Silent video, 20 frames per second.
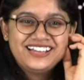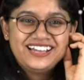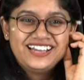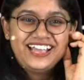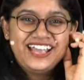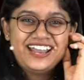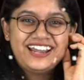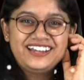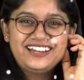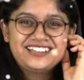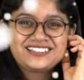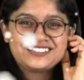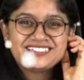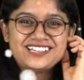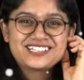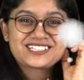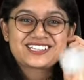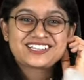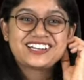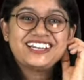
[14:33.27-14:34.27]
Hint is in
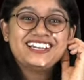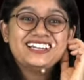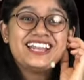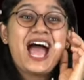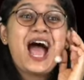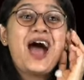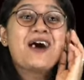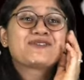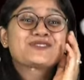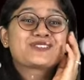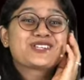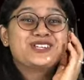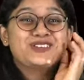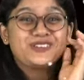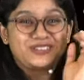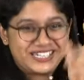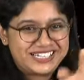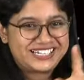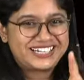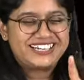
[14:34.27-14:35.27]
the screen.
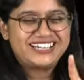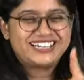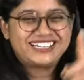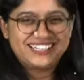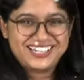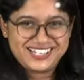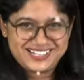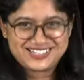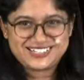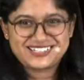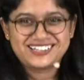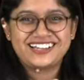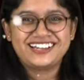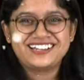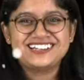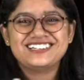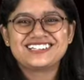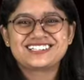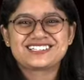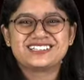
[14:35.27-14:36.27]
Absolutely correct. Yes, the
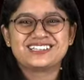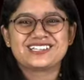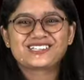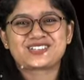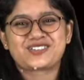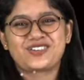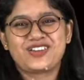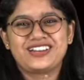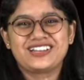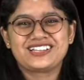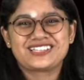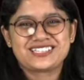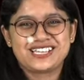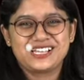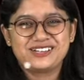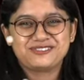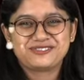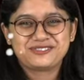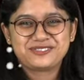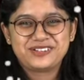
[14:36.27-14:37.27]
hint is in the screen
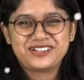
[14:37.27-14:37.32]
itself.